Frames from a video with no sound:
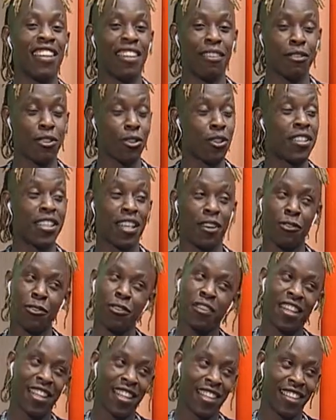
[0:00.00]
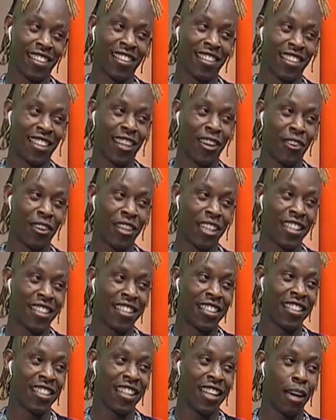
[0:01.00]
So it's a good thing in a way.
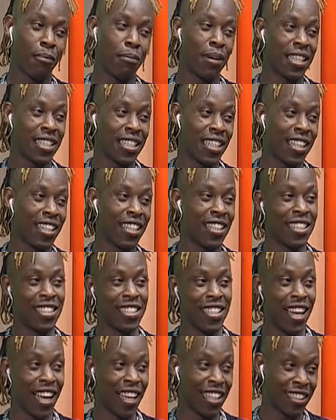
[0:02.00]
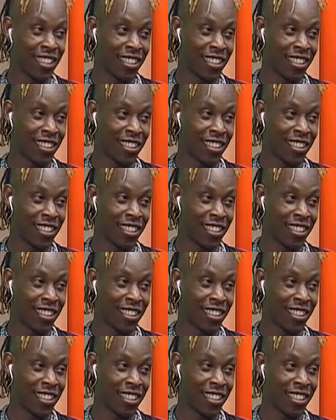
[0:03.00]
A blessing in disguise.